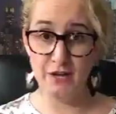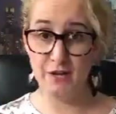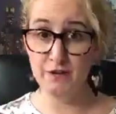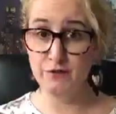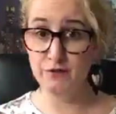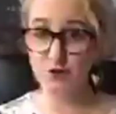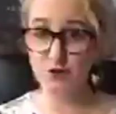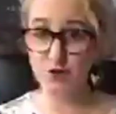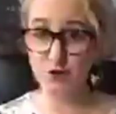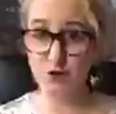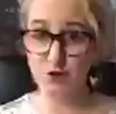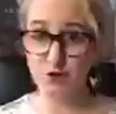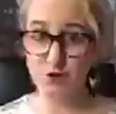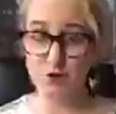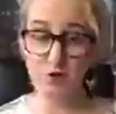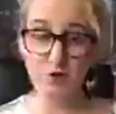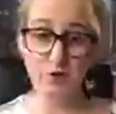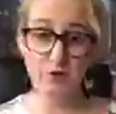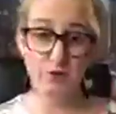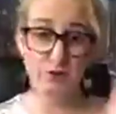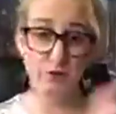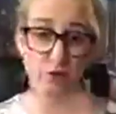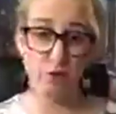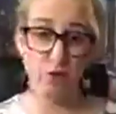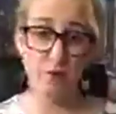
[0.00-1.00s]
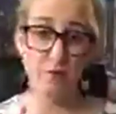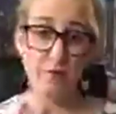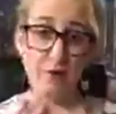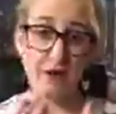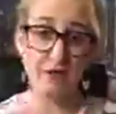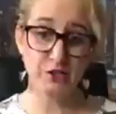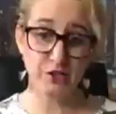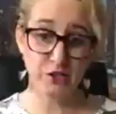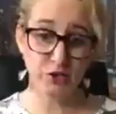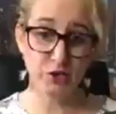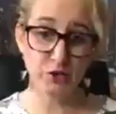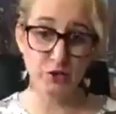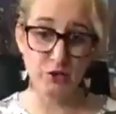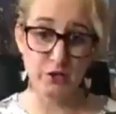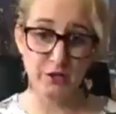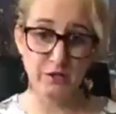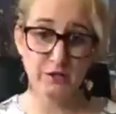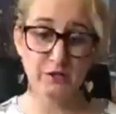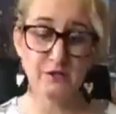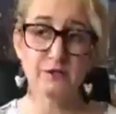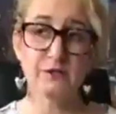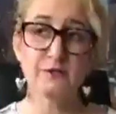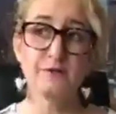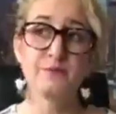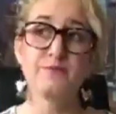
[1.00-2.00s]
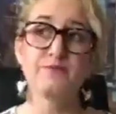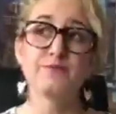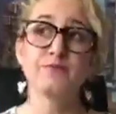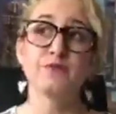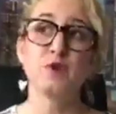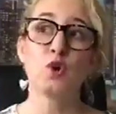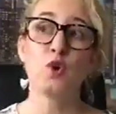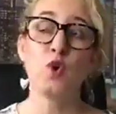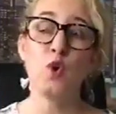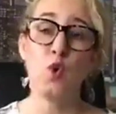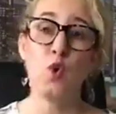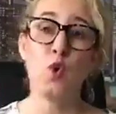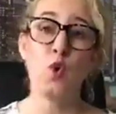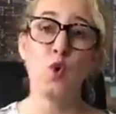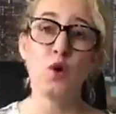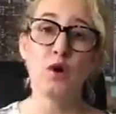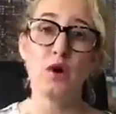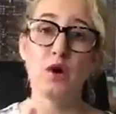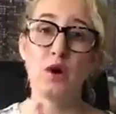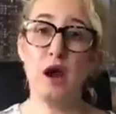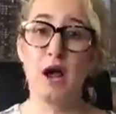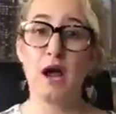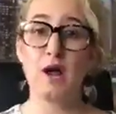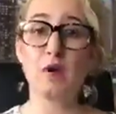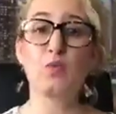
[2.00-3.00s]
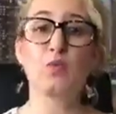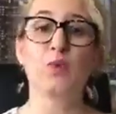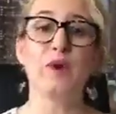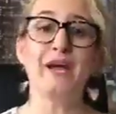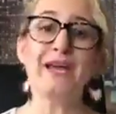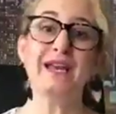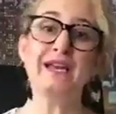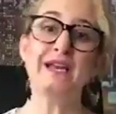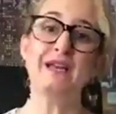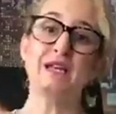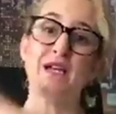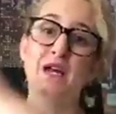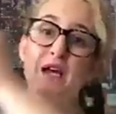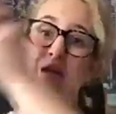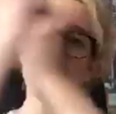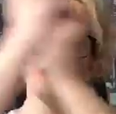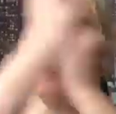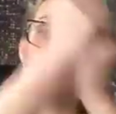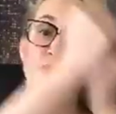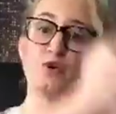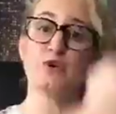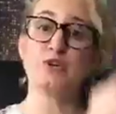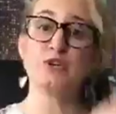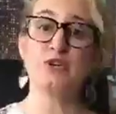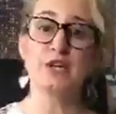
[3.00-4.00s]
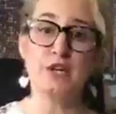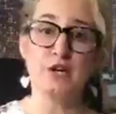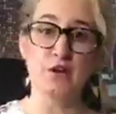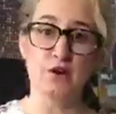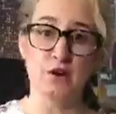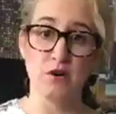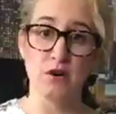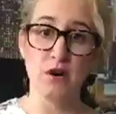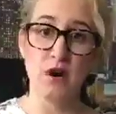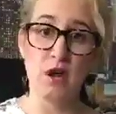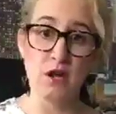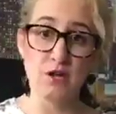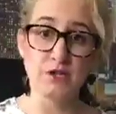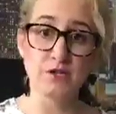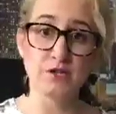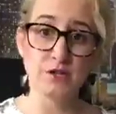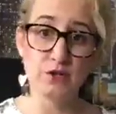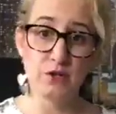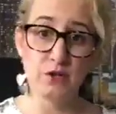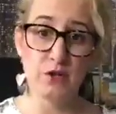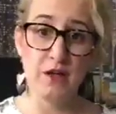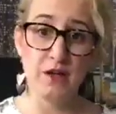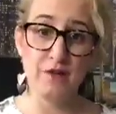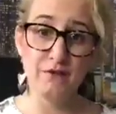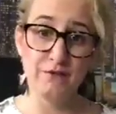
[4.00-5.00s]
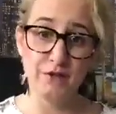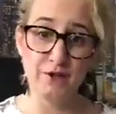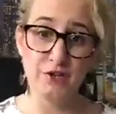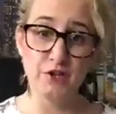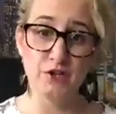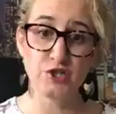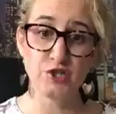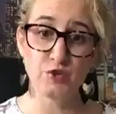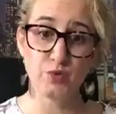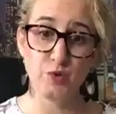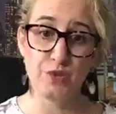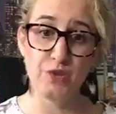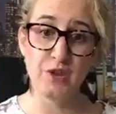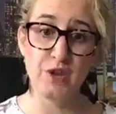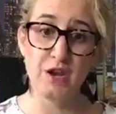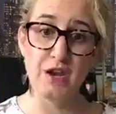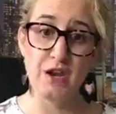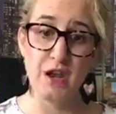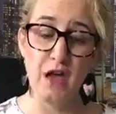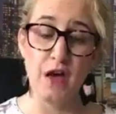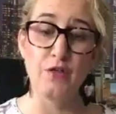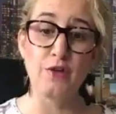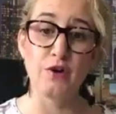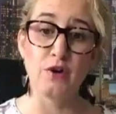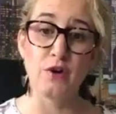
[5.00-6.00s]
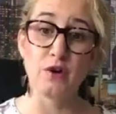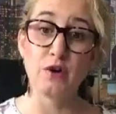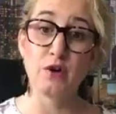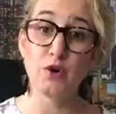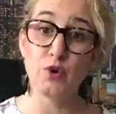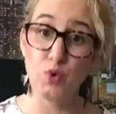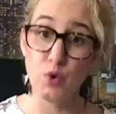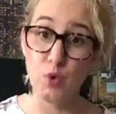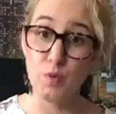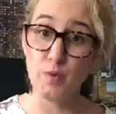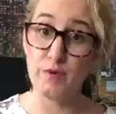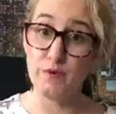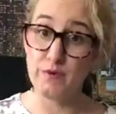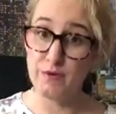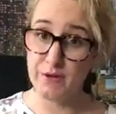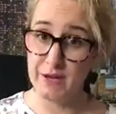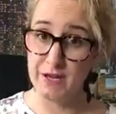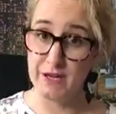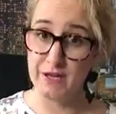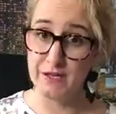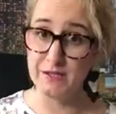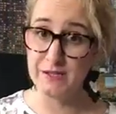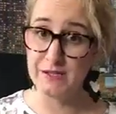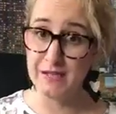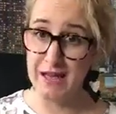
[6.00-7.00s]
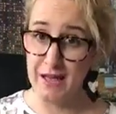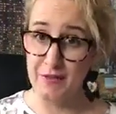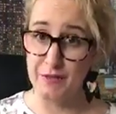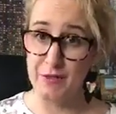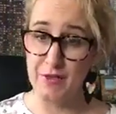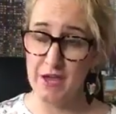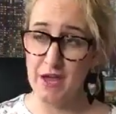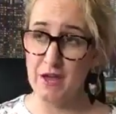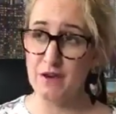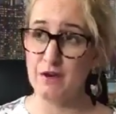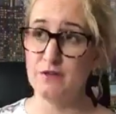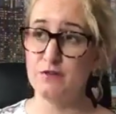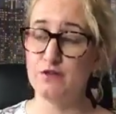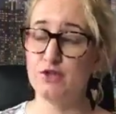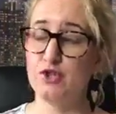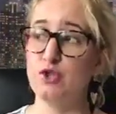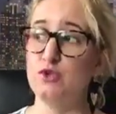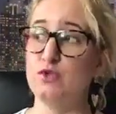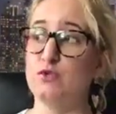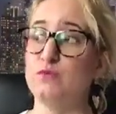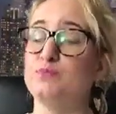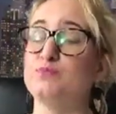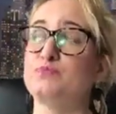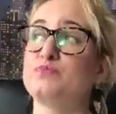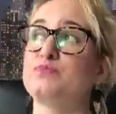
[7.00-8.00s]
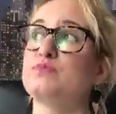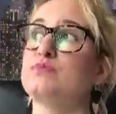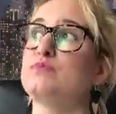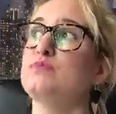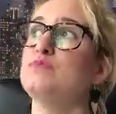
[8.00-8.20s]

end of June for my students, or I waited another year until I finished with another group of kids at the end of June.